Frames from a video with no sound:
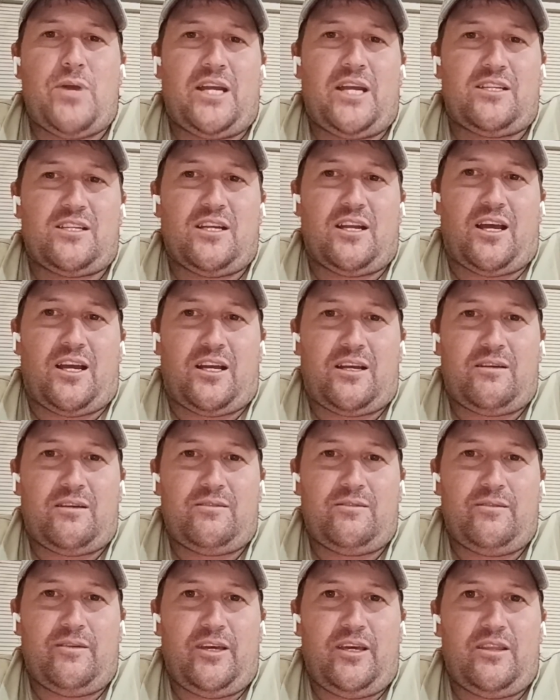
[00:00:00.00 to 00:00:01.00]
better, like
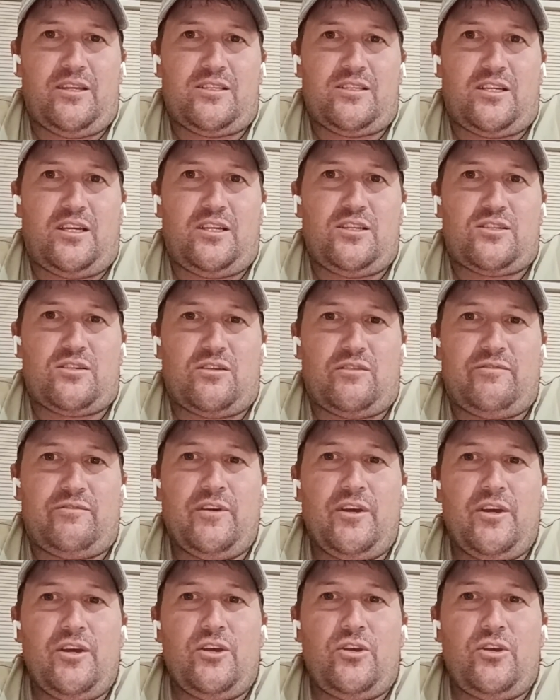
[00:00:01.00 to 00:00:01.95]
in the sense of,